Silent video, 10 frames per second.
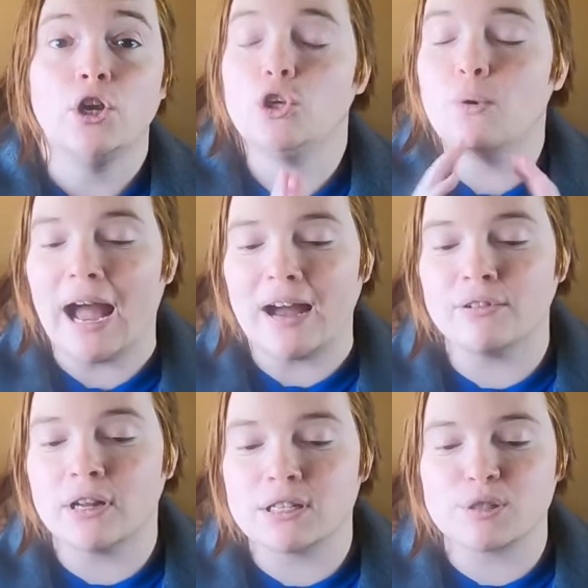You have
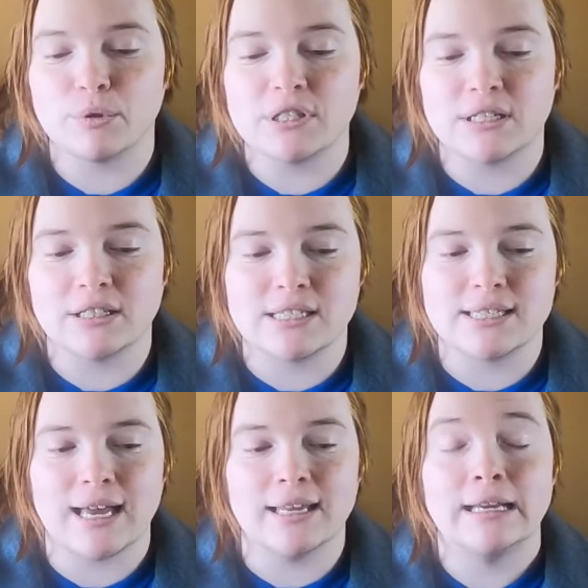not explicitly
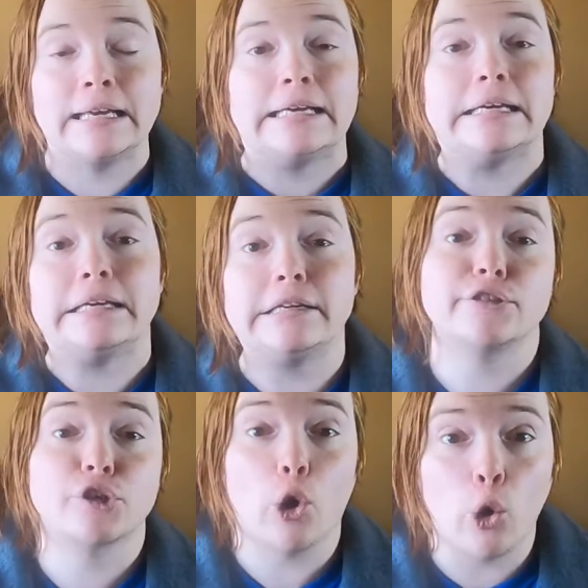said, it
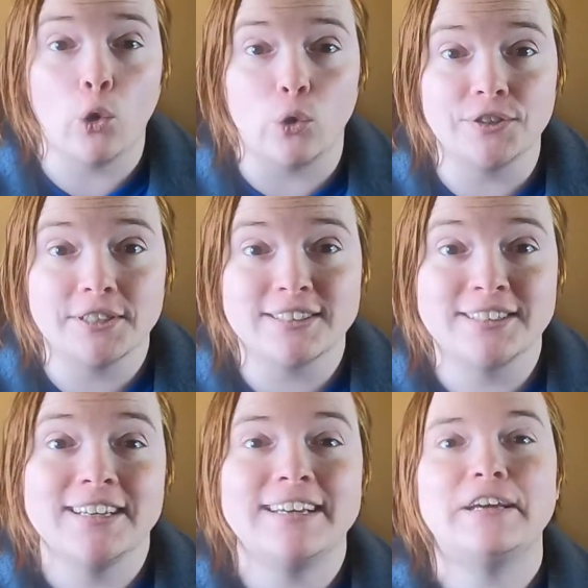is cold,
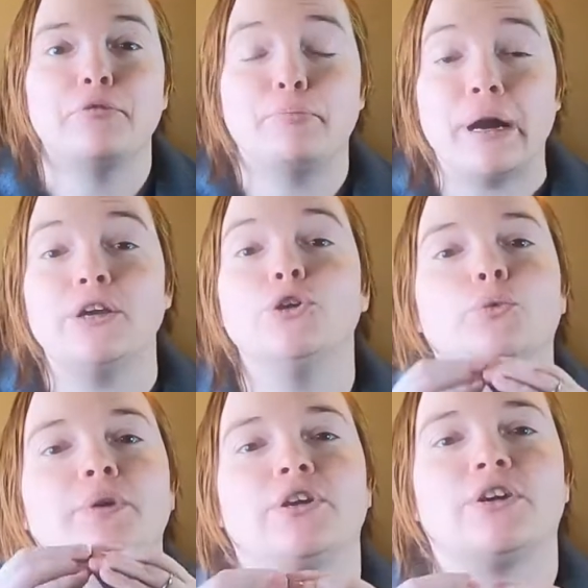but
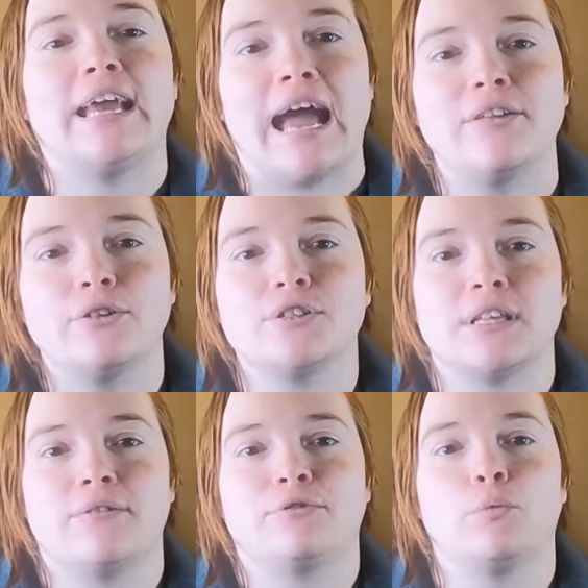your reader gathers
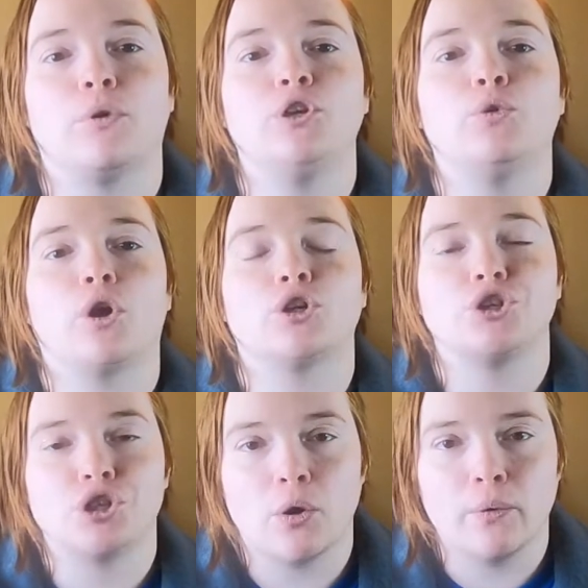that from what you are
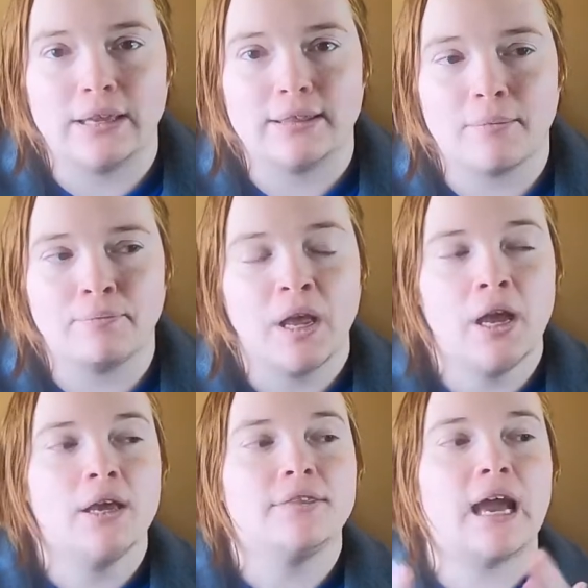showing them.
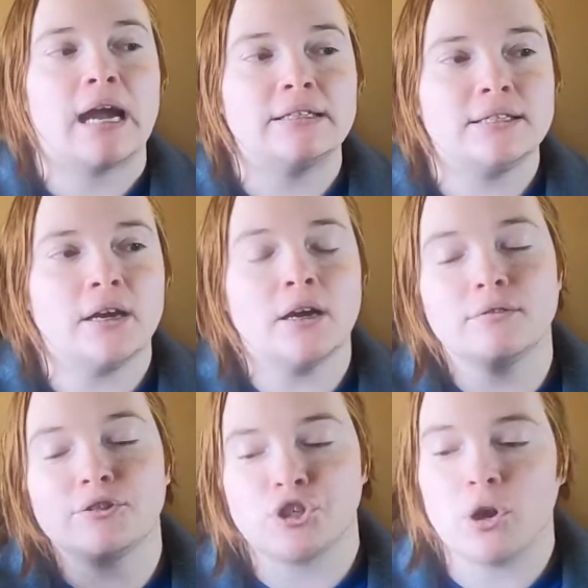The idea
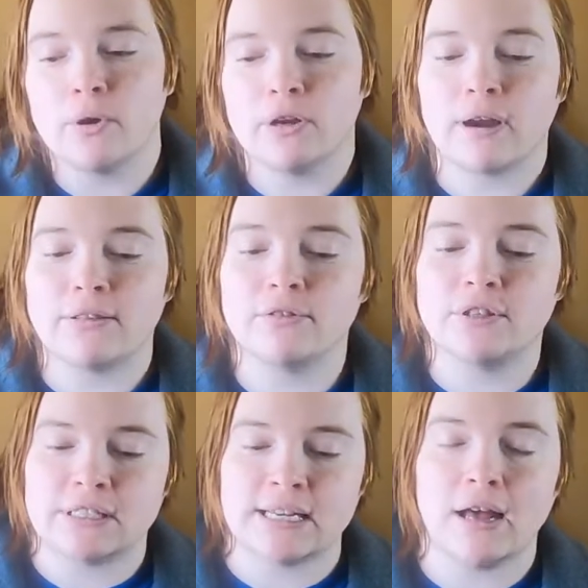of showing rather
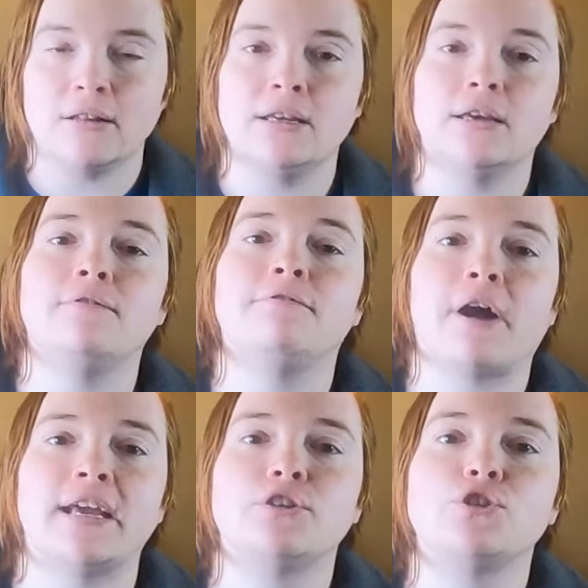than telling
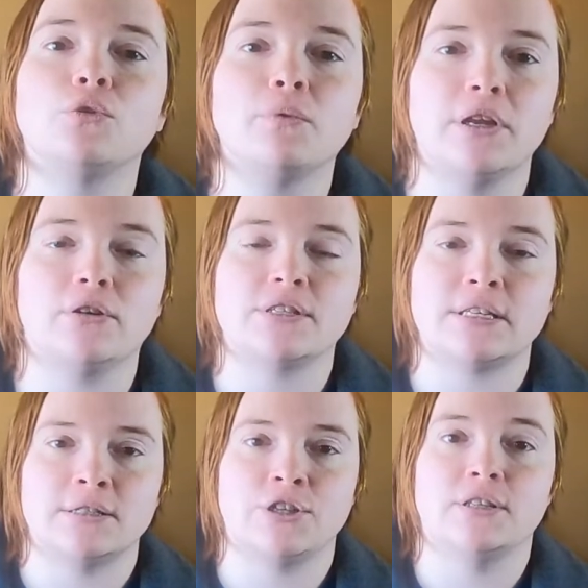invites your readers
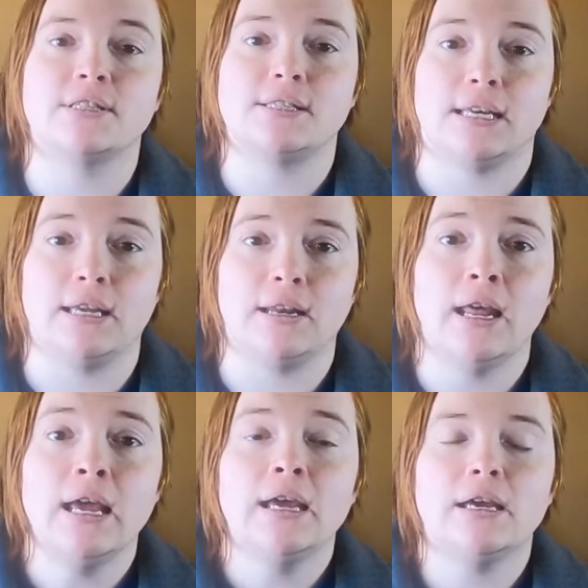into the scene.
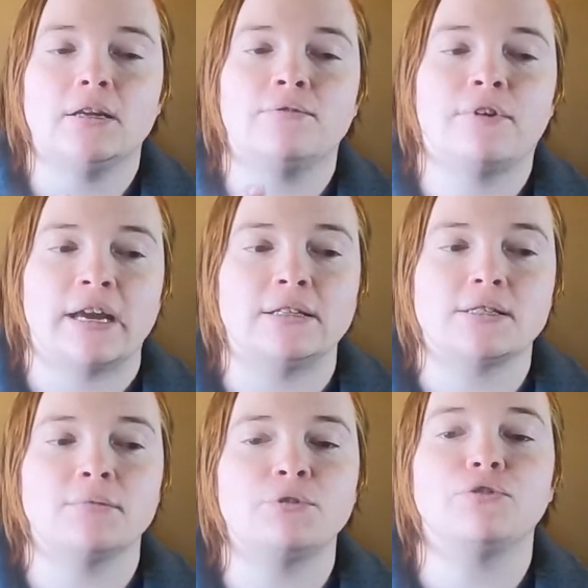It invites
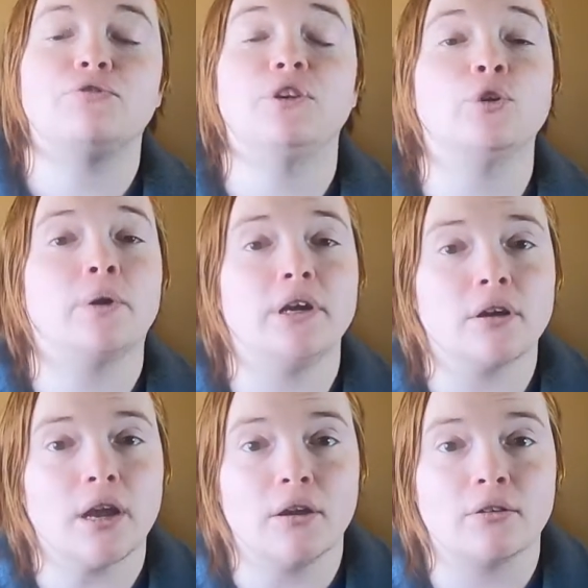them to feel what
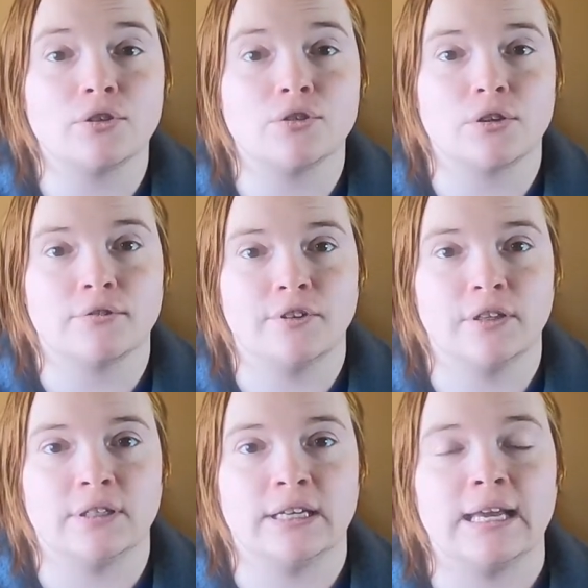your characters are
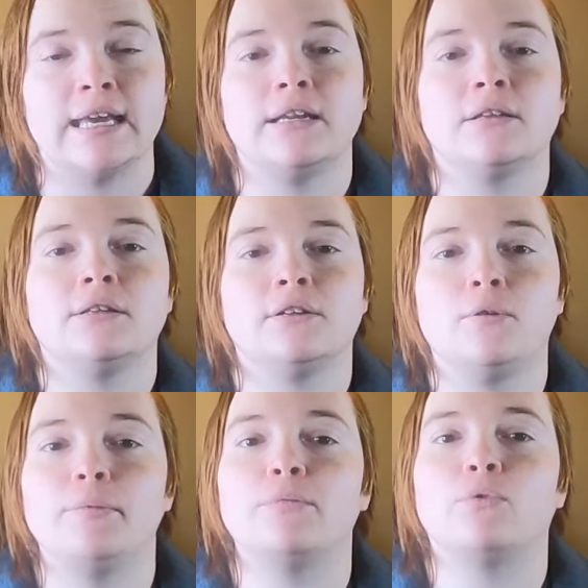feeling in a
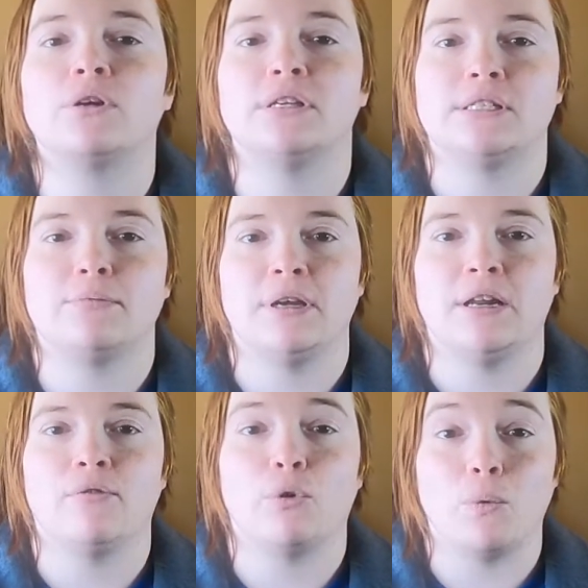little bit more intimate
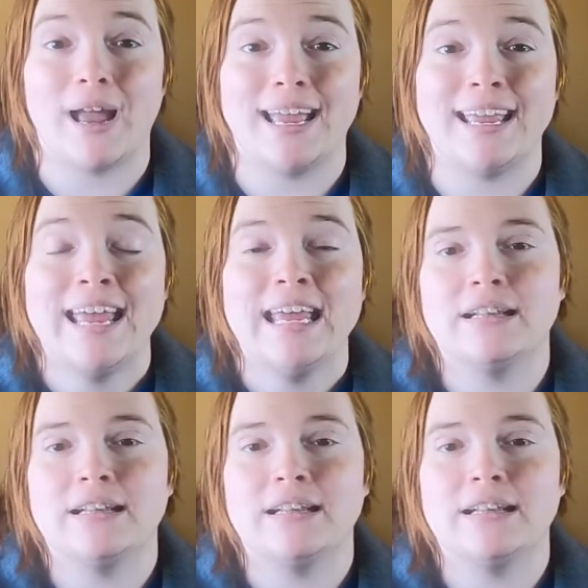of a way.